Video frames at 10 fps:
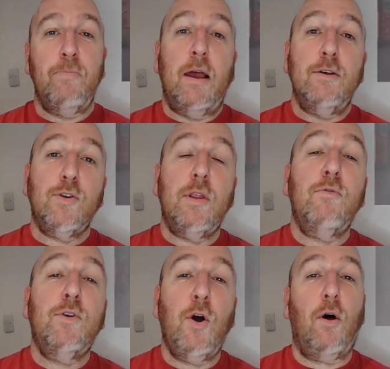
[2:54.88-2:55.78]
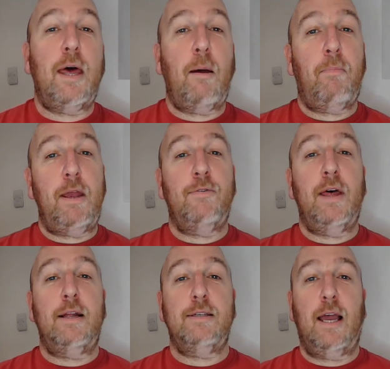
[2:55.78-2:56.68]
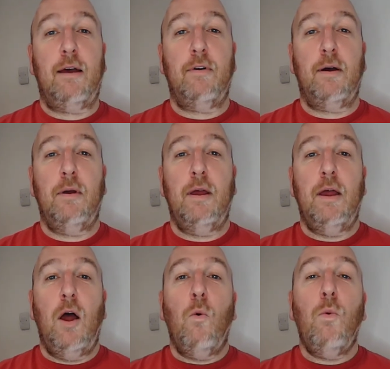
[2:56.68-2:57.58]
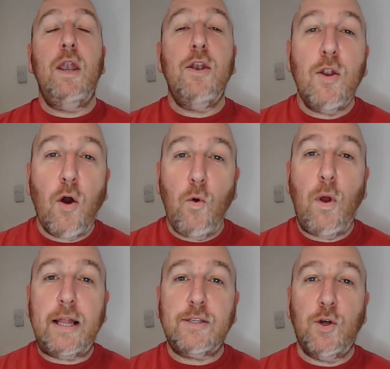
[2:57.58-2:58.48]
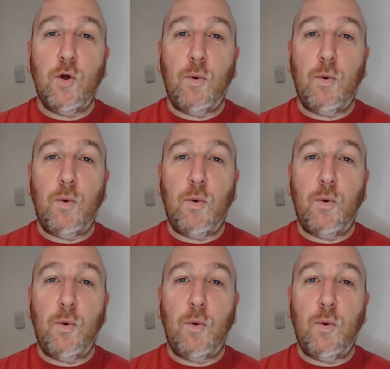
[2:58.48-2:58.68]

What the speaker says: So they've got that beef there together. We know it's going to